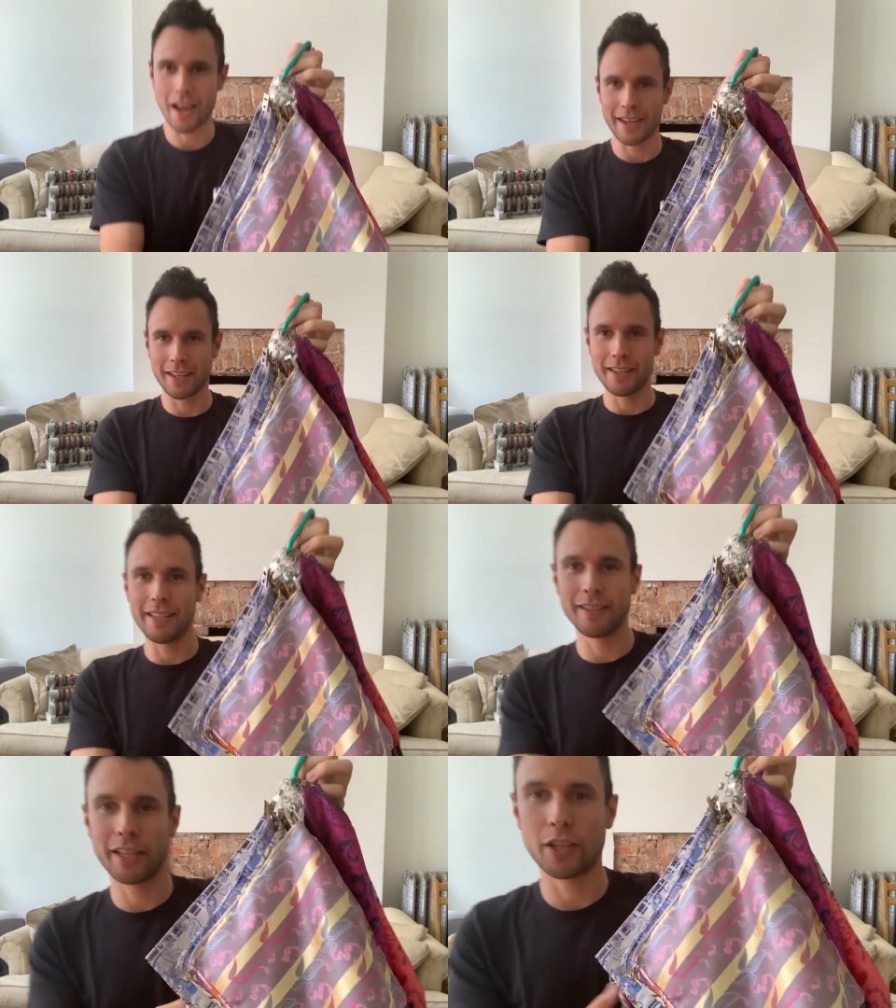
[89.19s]
I get a
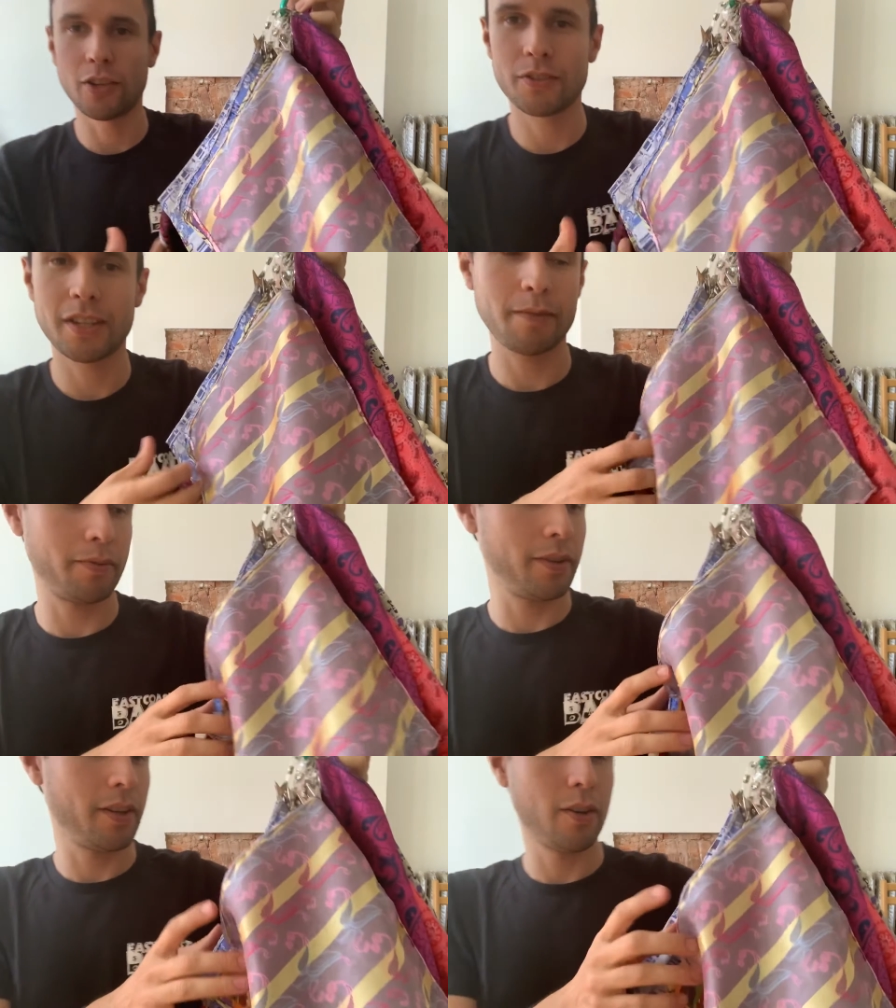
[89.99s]
kneeling close up.
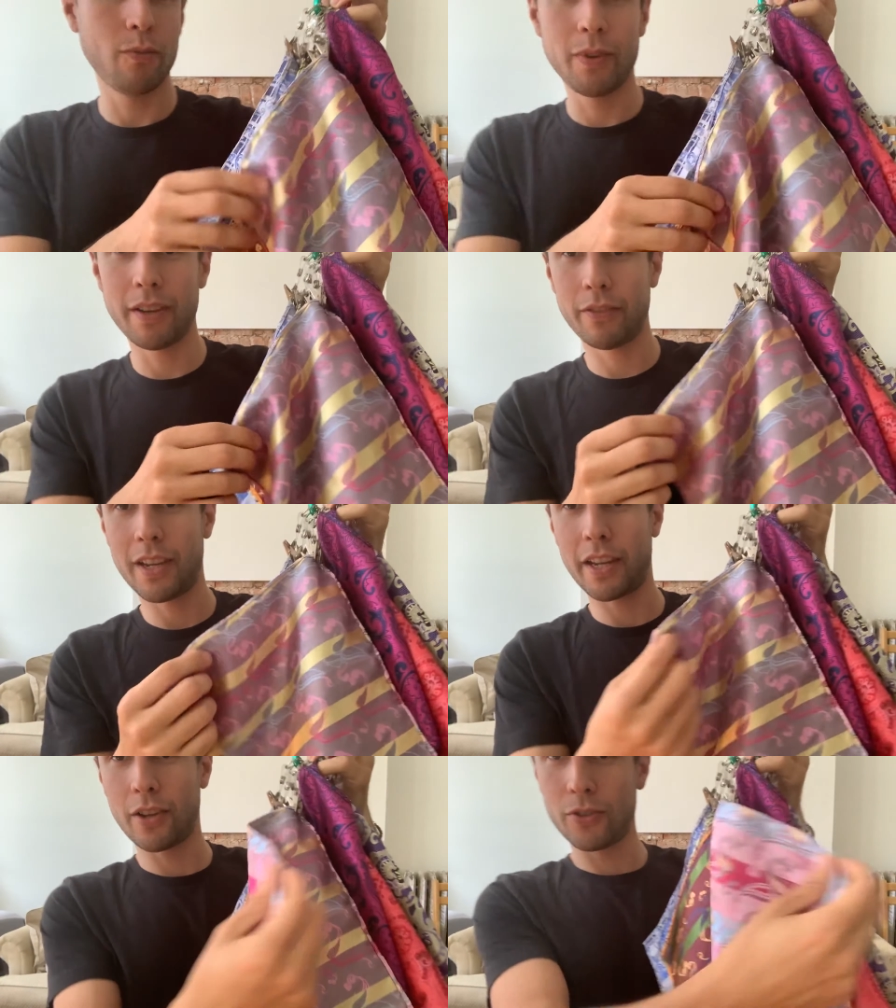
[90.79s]
We have like